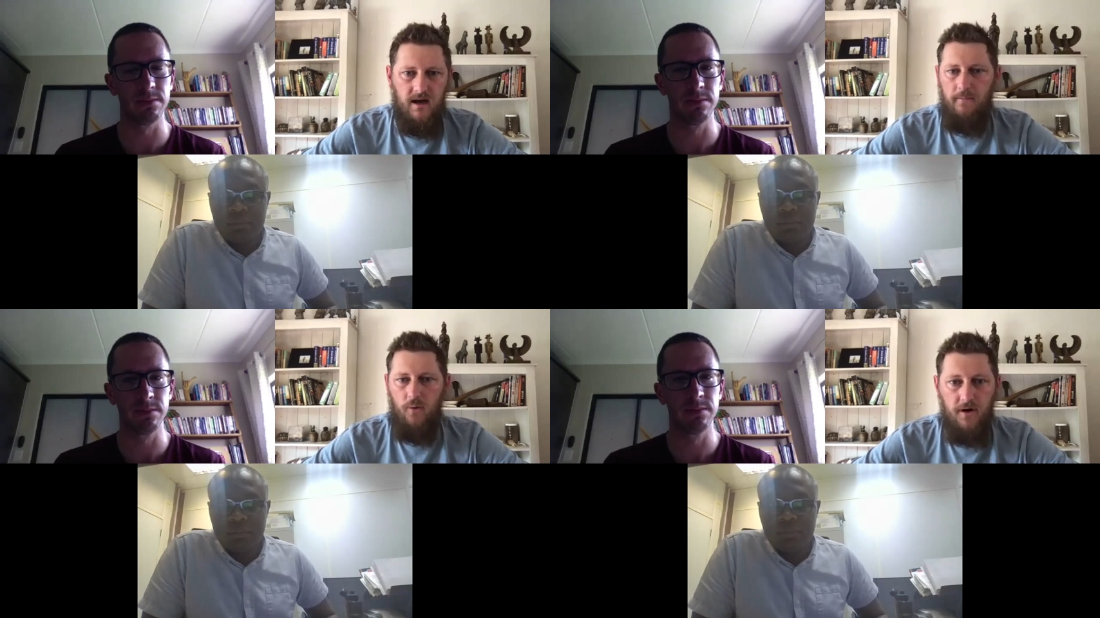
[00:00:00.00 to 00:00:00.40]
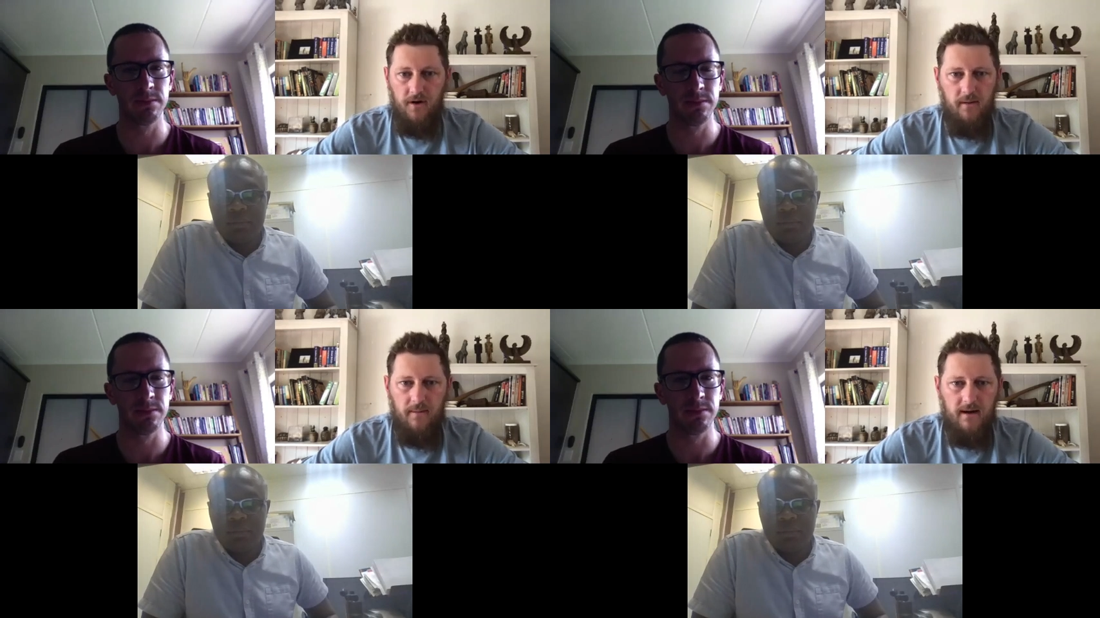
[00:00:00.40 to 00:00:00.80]
Speaker 1: am
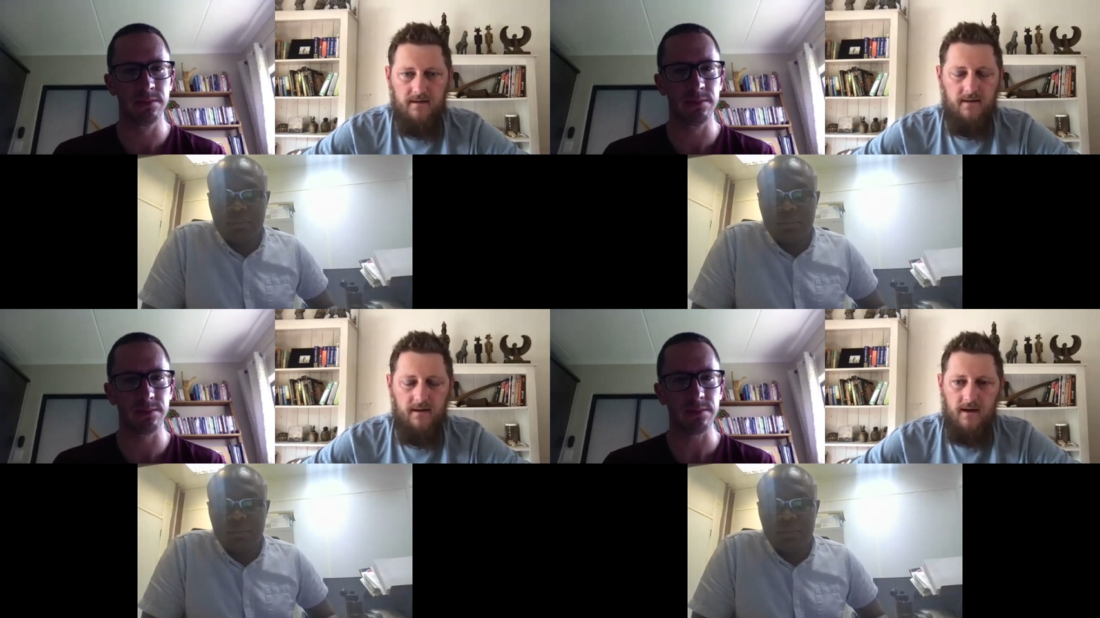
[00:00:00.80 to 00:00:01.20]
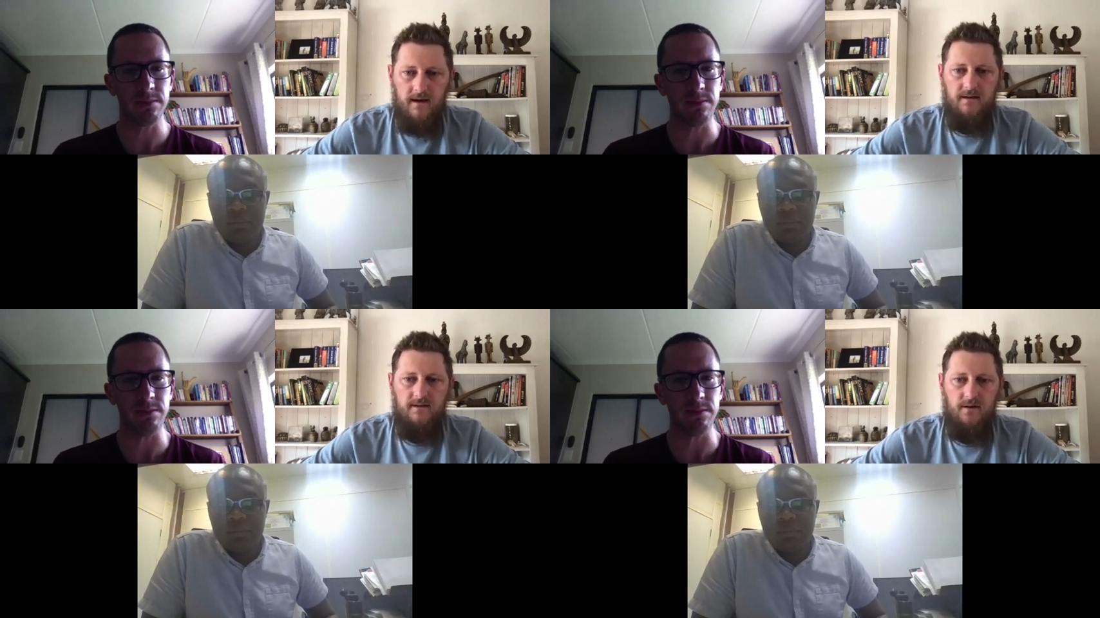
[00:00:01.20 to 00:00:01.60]
wondering about
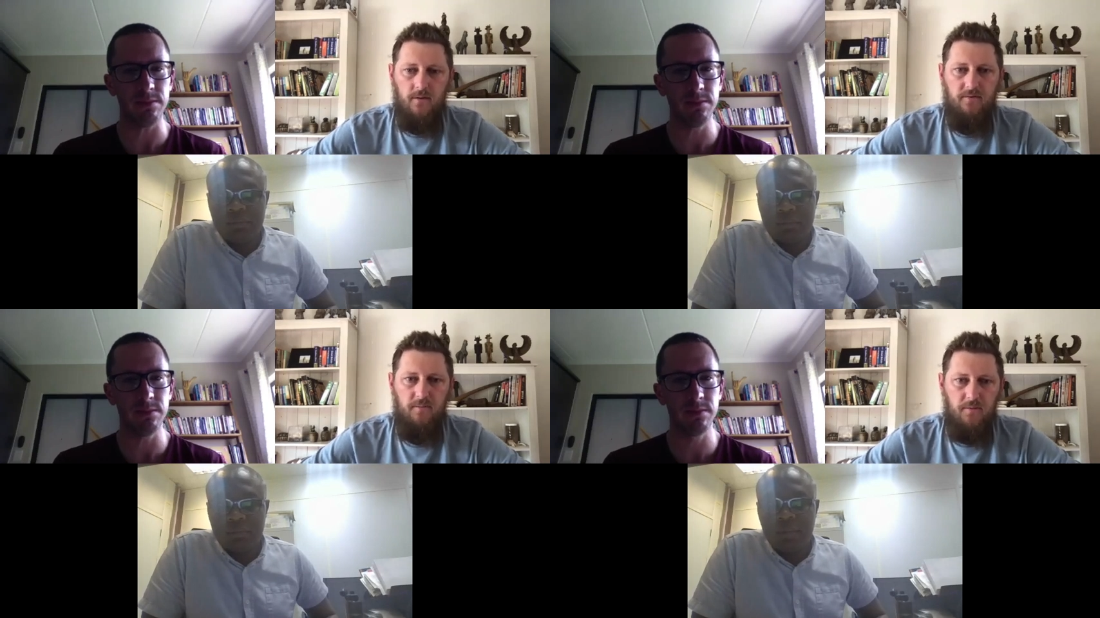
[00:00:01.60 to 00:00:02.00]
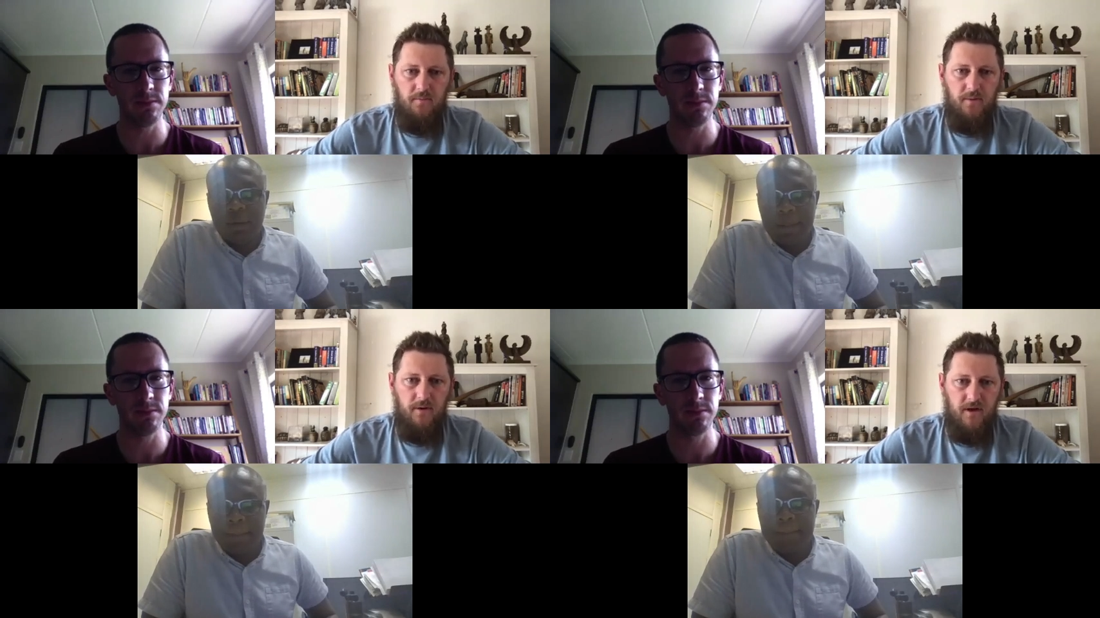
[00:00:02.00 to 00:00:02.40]
is you know with
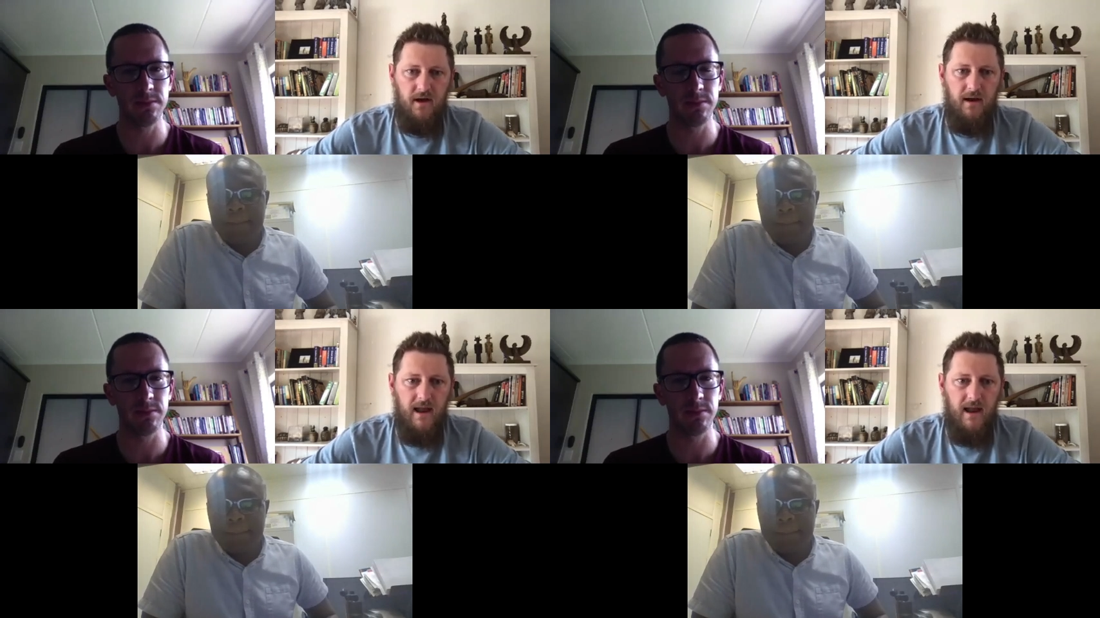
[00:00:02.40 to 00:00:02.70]
with with uh,